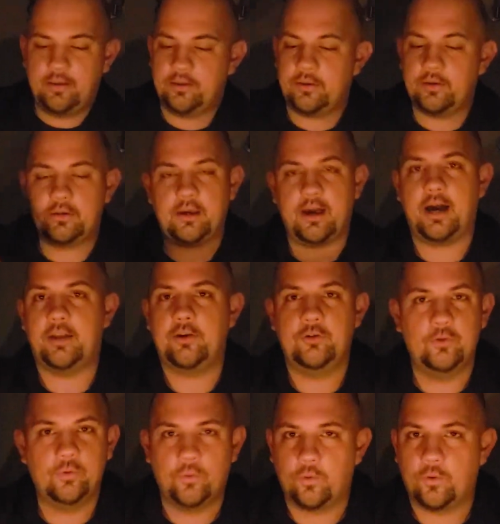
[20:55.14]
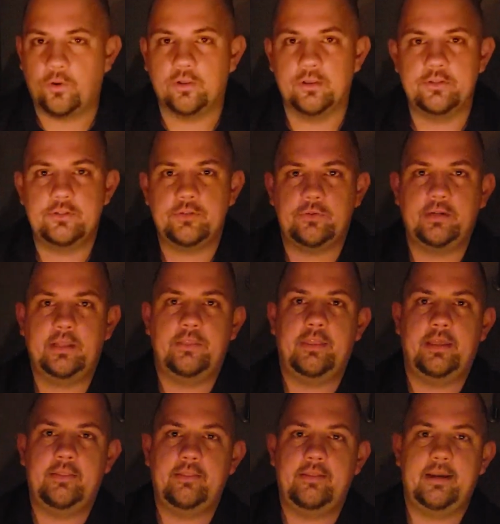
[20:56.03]
good God, New Orleans or
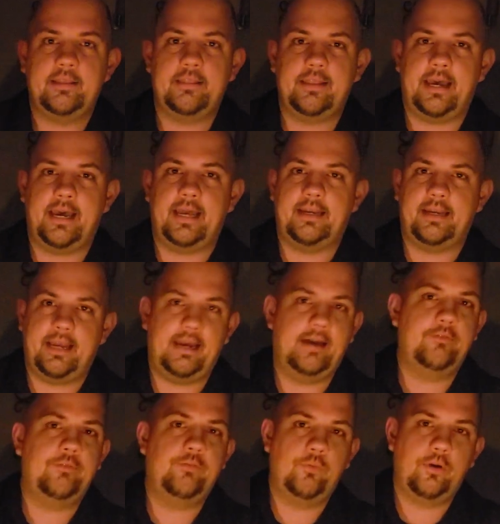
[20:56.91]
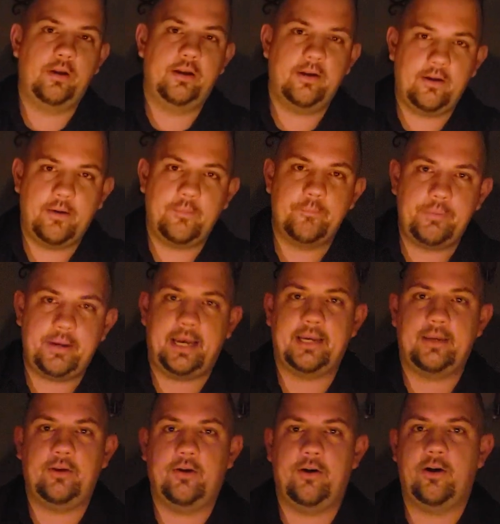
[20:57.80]
anything like that and have one in our
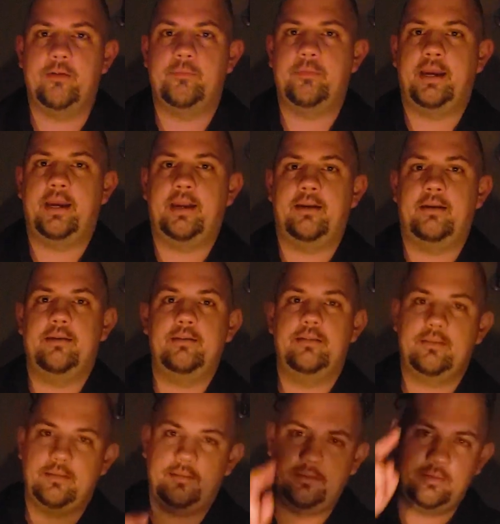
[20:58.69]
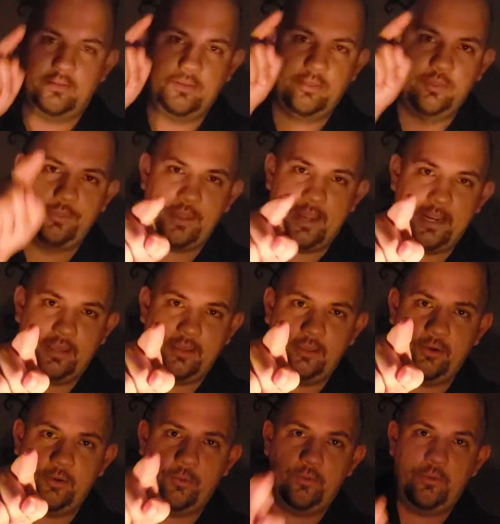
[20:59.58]
backyard, man.
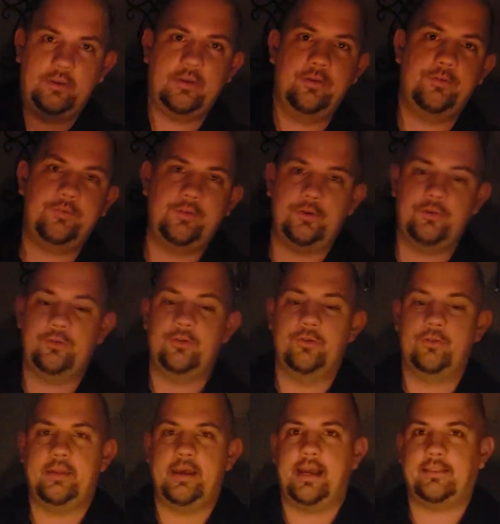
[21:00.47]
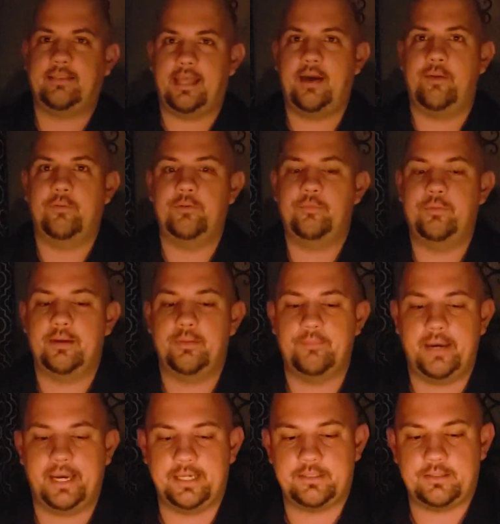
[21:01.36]
Thank you if you do that. That would be
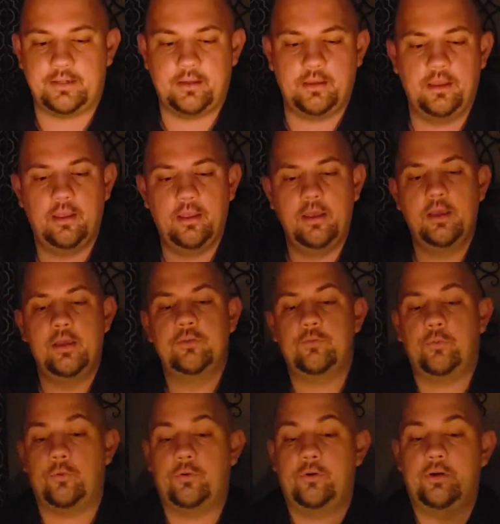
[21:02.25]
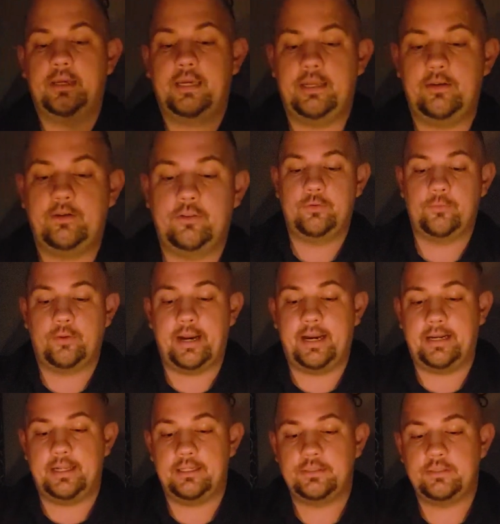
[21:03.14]
amazing. So we're going to get the
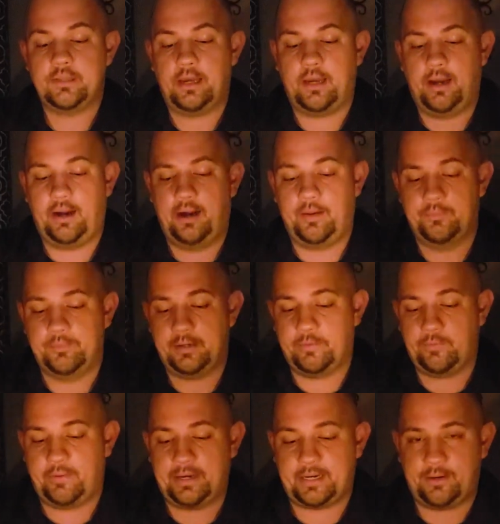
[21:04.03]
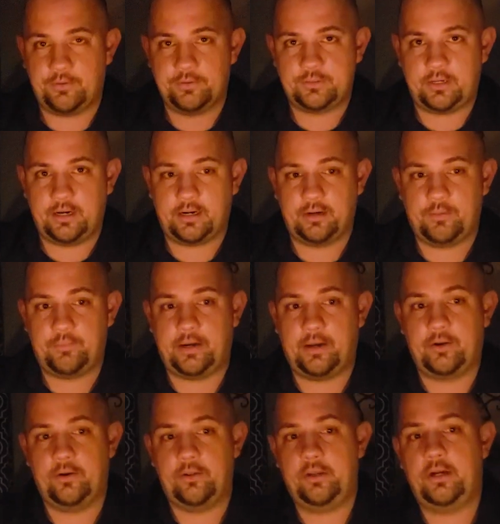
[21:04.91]
ratings. And like I was talking
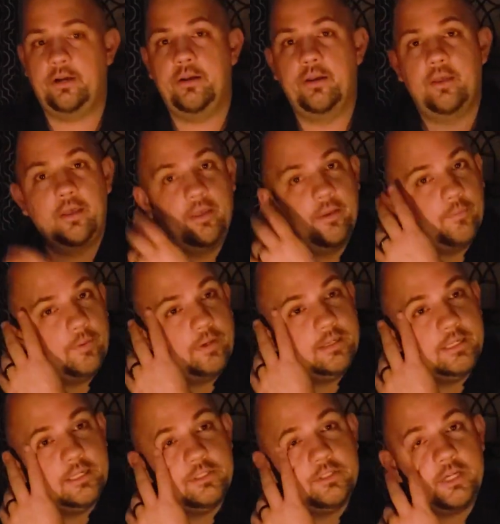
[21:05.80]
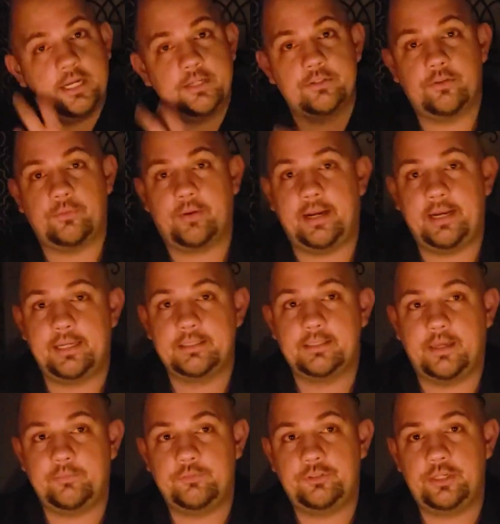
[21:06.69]
about earlier, we did change the
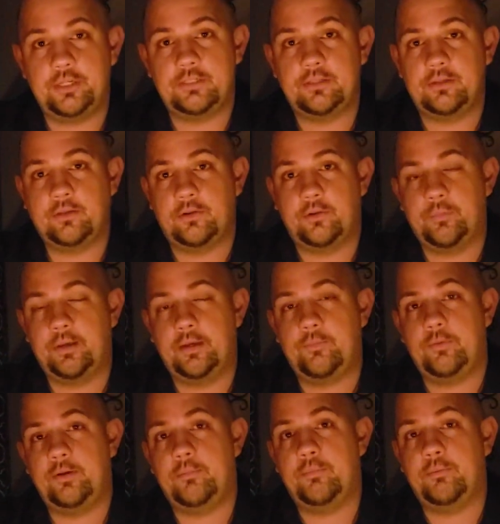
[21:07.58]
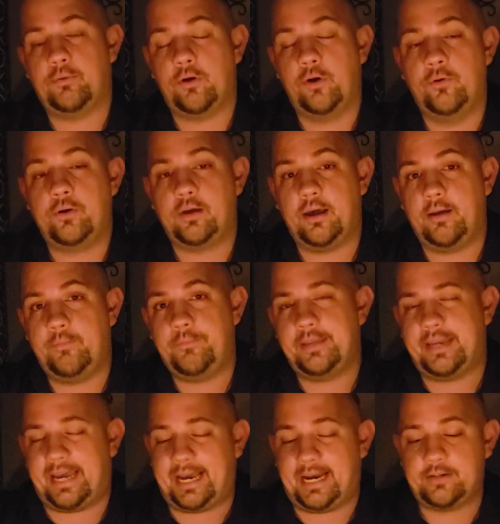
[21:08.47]
ratings up just a little bit. We broke up
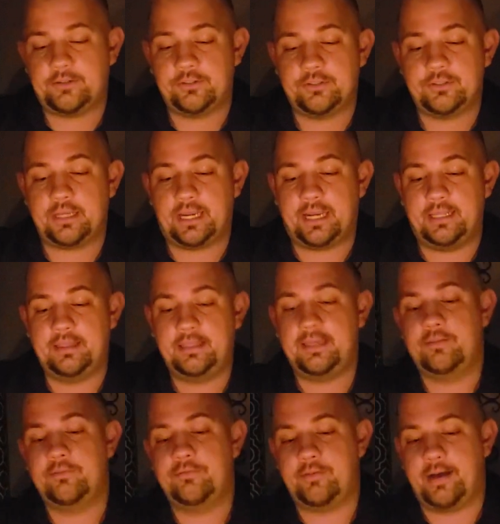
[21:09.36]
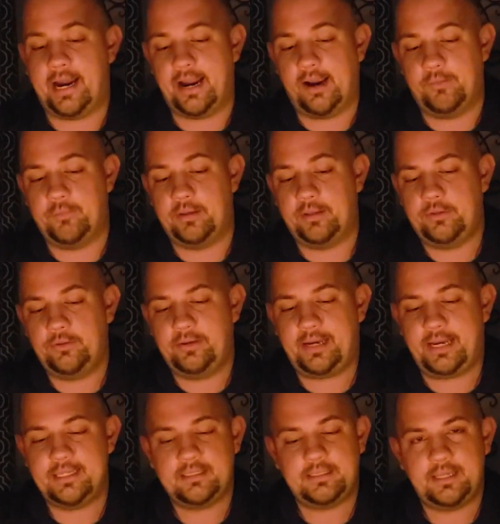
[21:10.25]
the actors and the environment. You
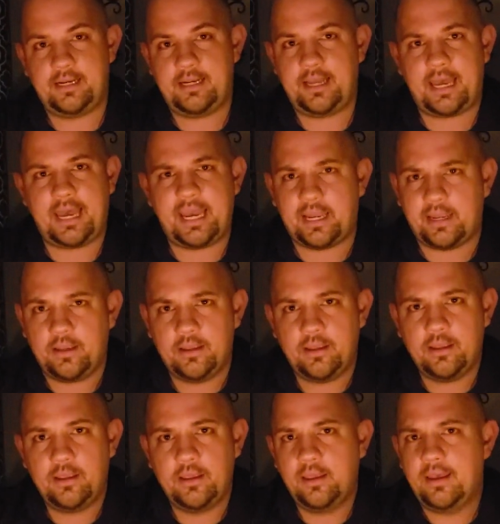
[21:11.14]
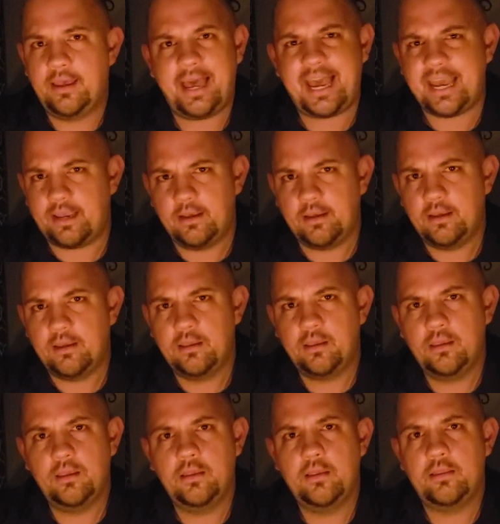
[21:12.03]
guys said, hey,
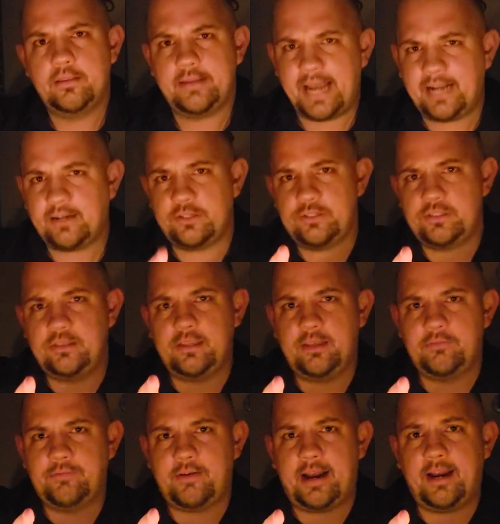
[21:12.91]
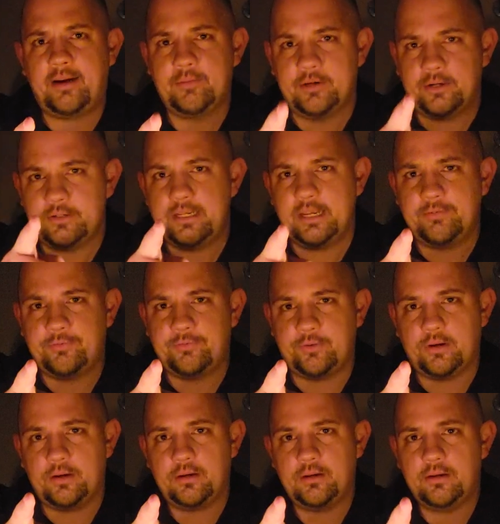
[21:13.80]
the actors and the environment are
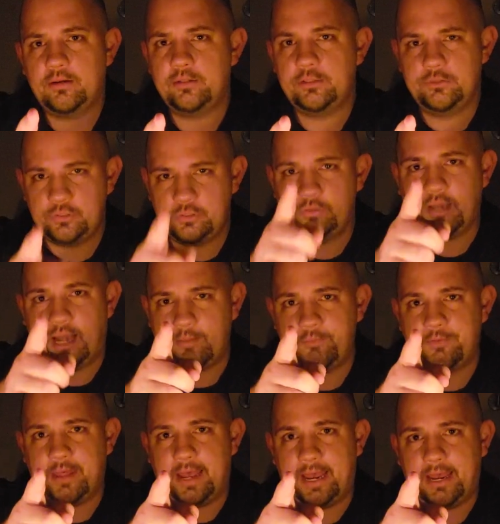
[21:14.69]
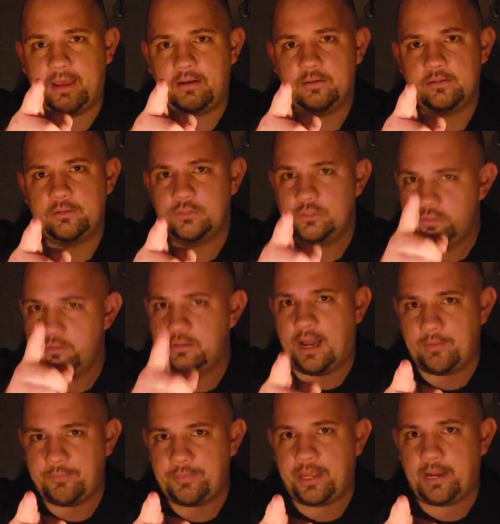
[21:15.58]
different. You stop that. You
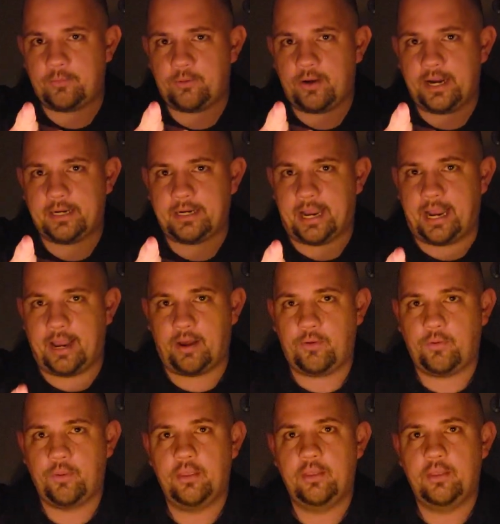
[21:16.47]
stop that right now.